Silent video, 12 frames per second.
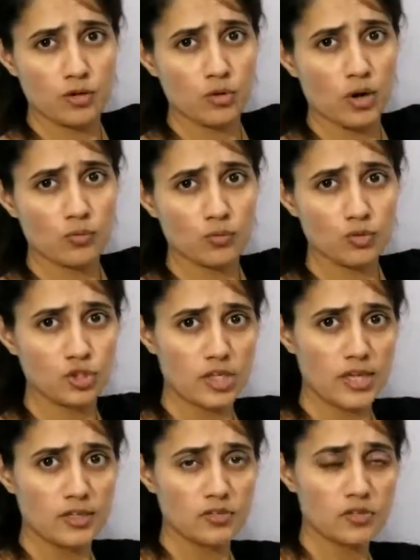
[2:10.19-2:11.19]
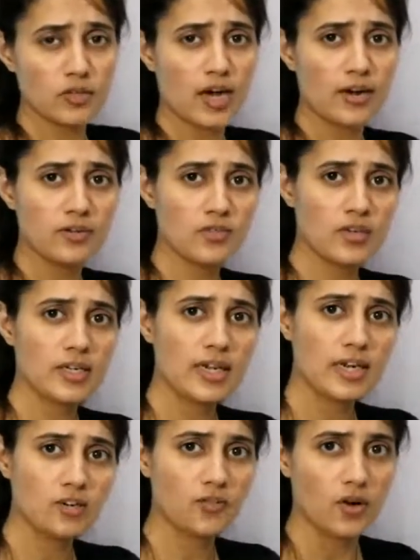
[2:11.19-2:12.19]
you have to change in that
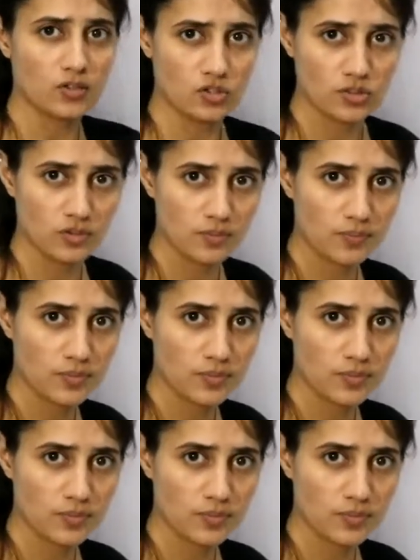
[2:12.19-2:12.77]
create function,